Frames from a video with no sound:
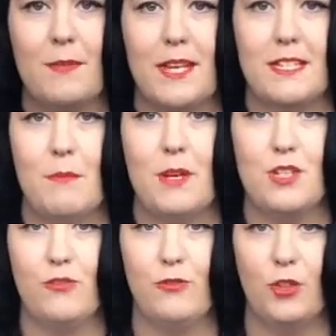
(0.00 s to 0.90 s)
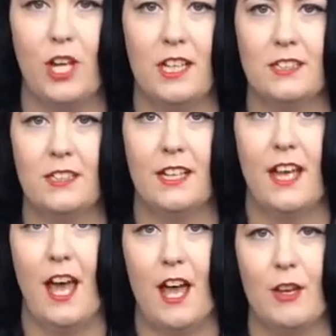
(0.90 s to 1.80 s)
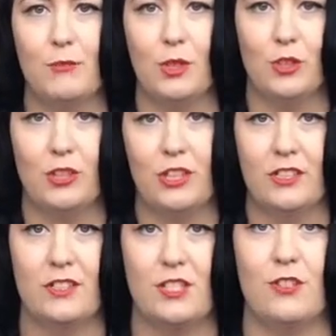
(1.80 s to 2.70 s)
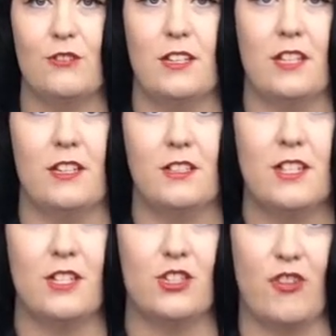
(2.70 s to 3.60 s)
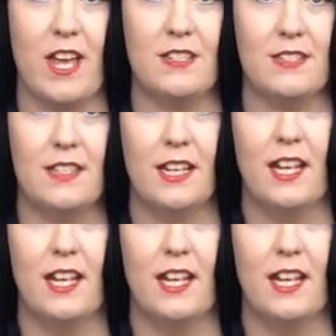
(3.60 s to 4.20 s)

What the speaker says: made a much fuller look to the dress.